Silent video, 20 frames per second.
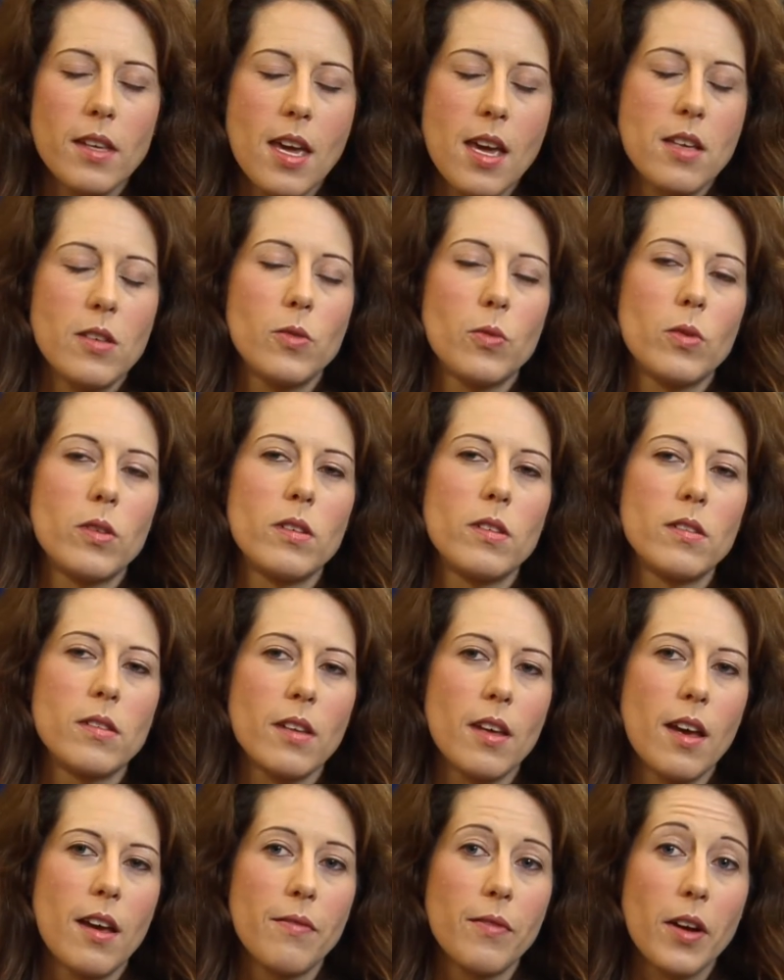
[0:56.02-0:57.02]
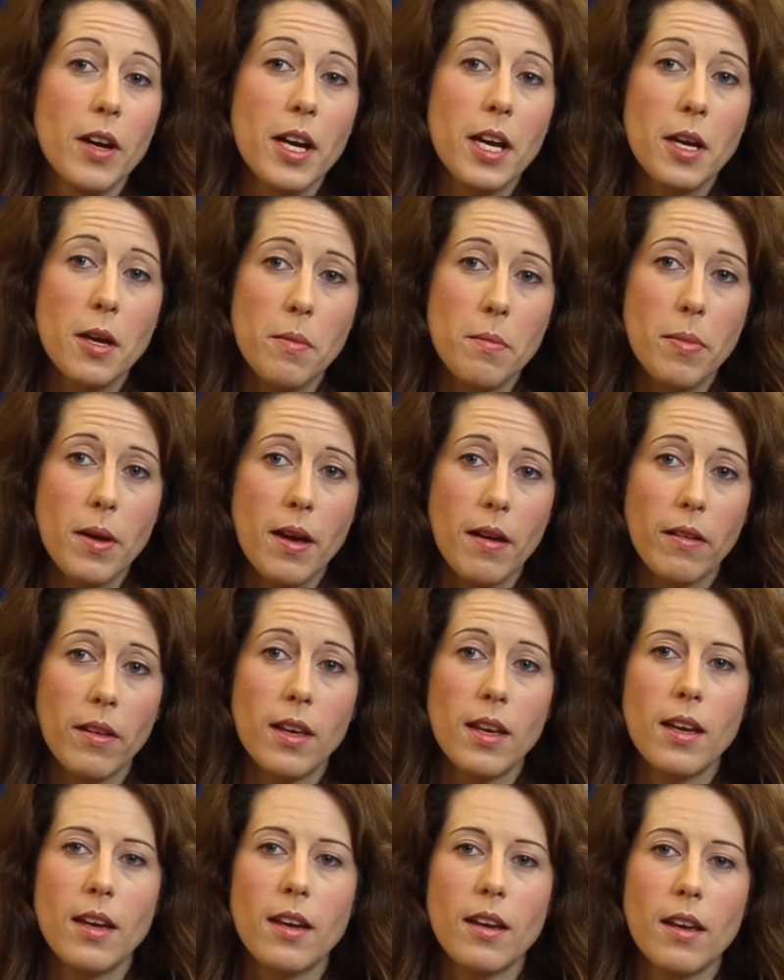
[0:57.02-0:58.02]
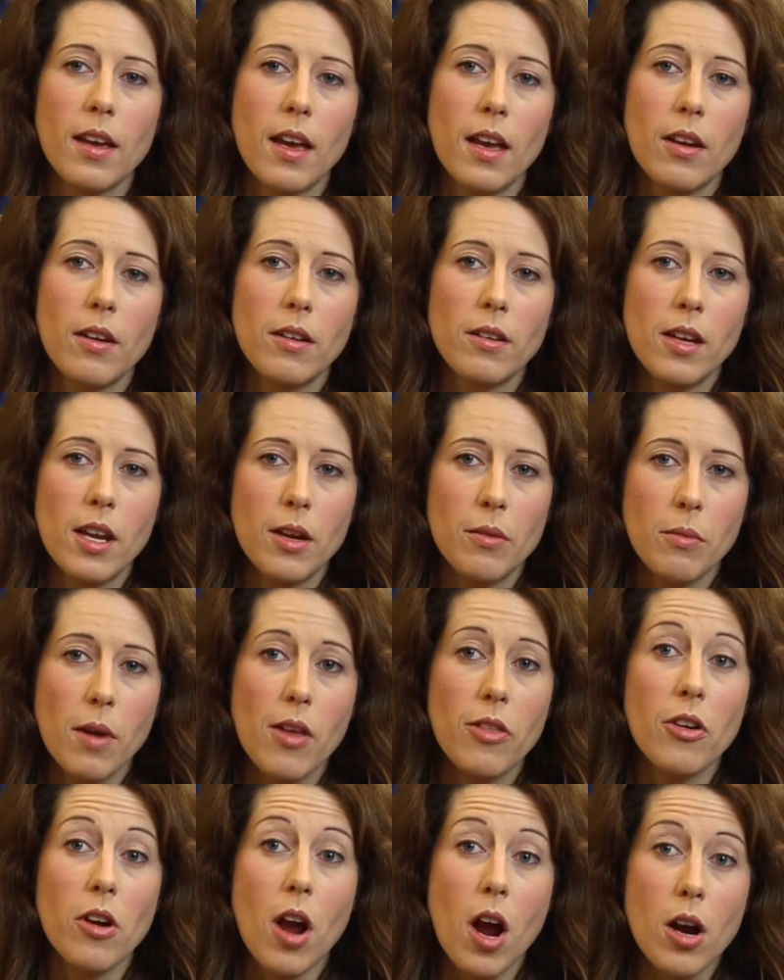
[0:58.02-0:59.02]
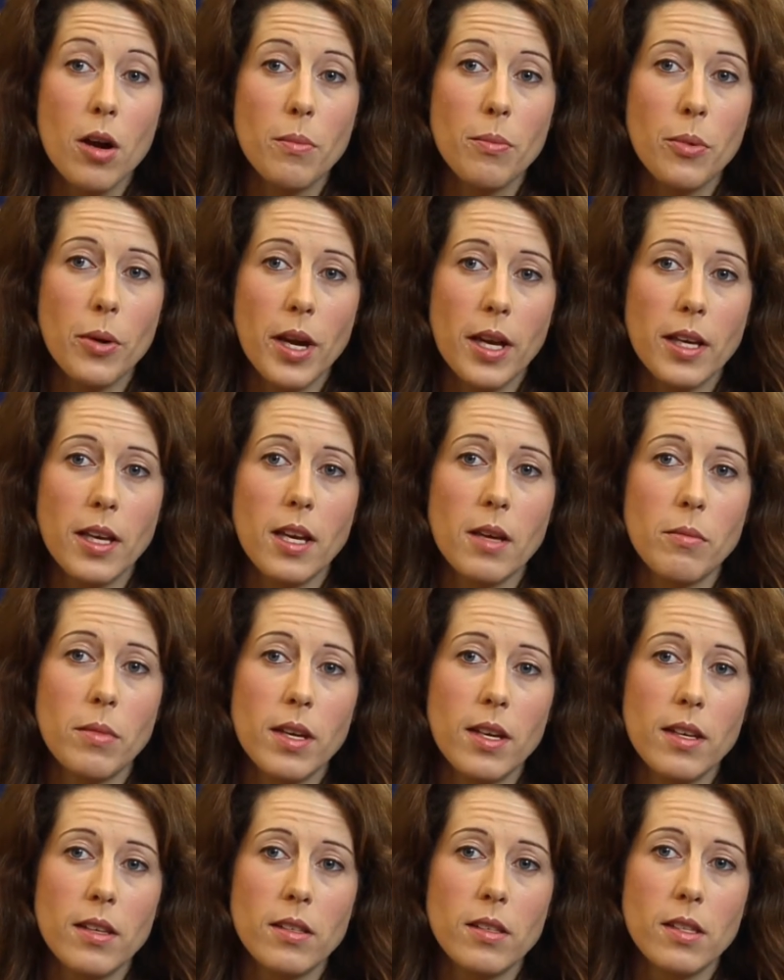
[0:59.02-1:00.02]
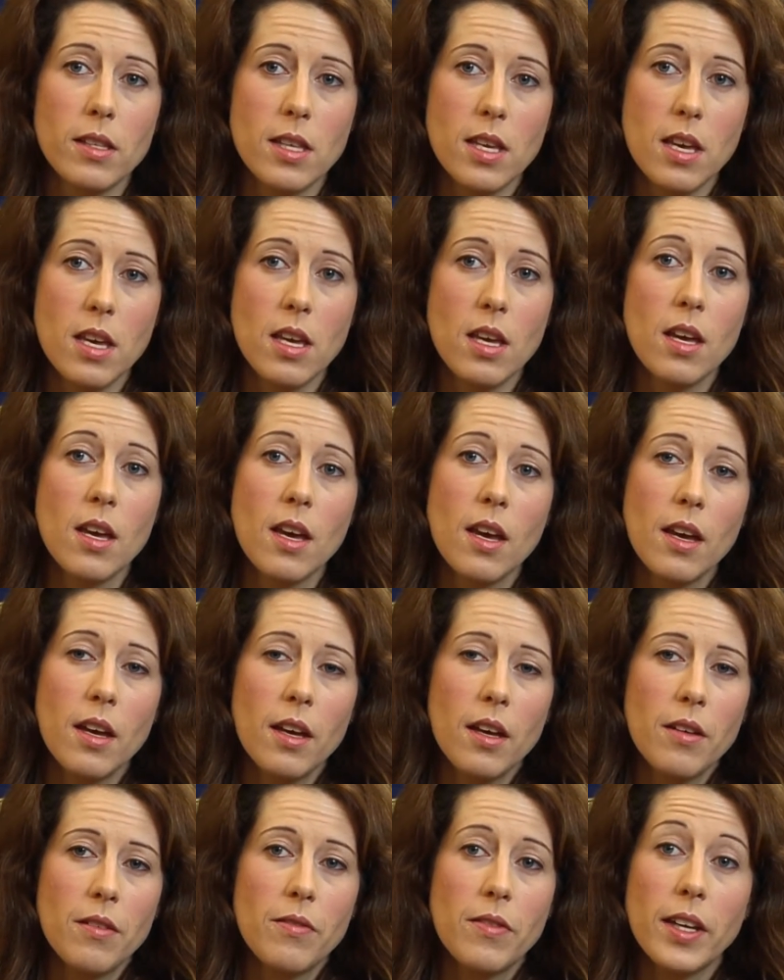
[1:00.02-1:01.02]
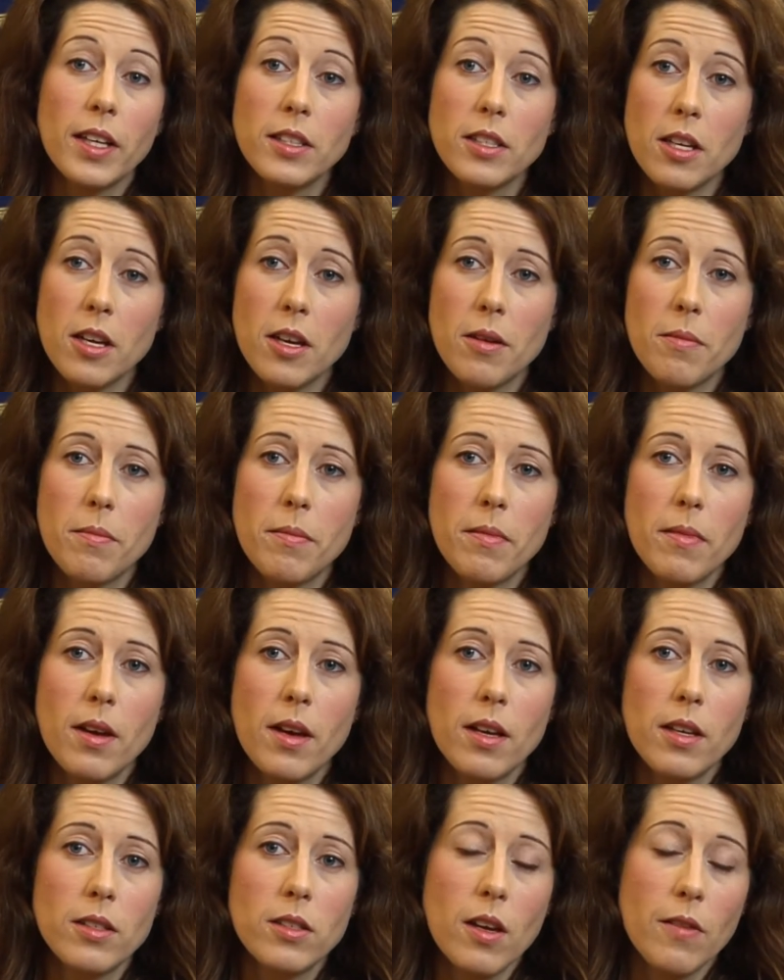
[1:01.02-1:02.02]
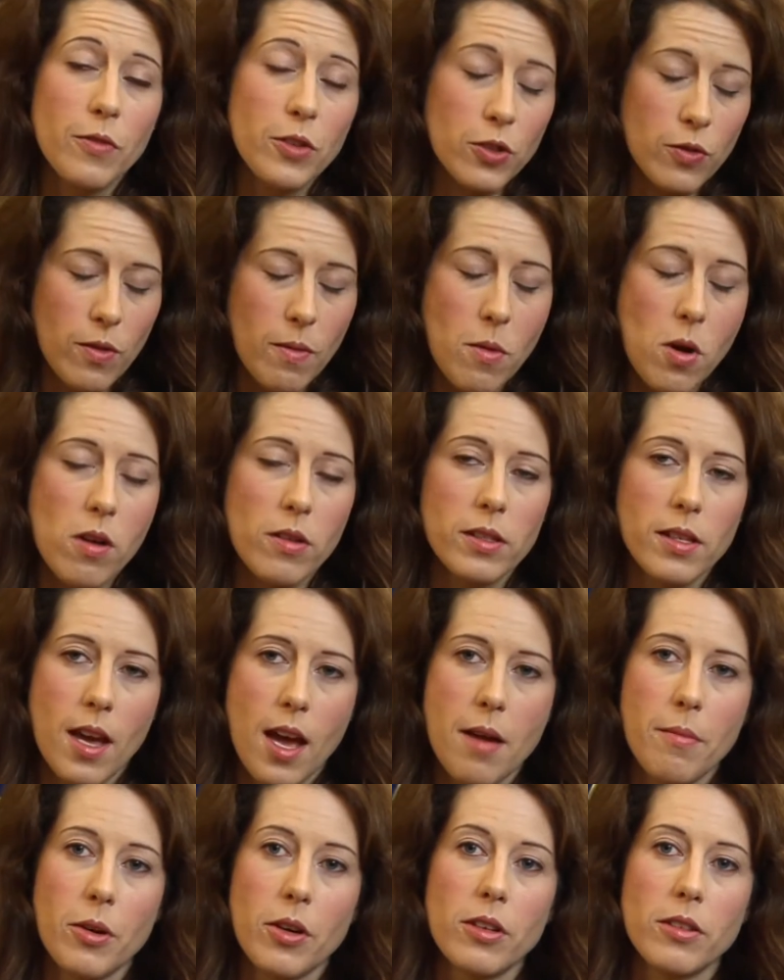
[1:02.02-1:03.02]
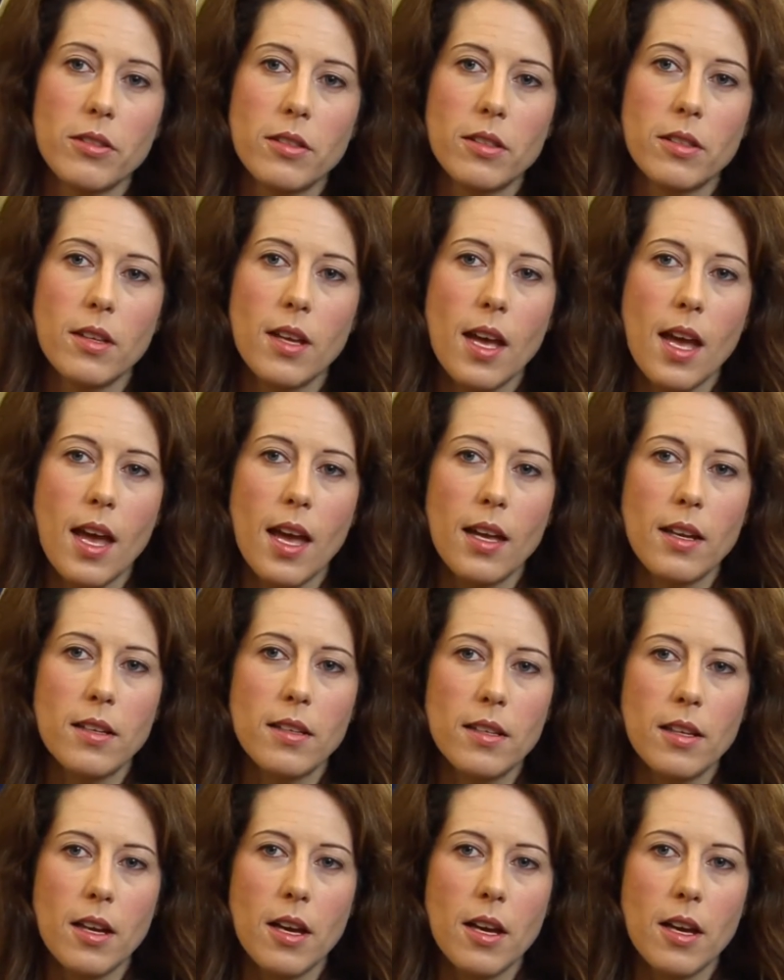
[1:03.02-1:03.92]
case was uh, very compelling and, and rather heartbreaking because the victim uh, suffers from Alzheimer's and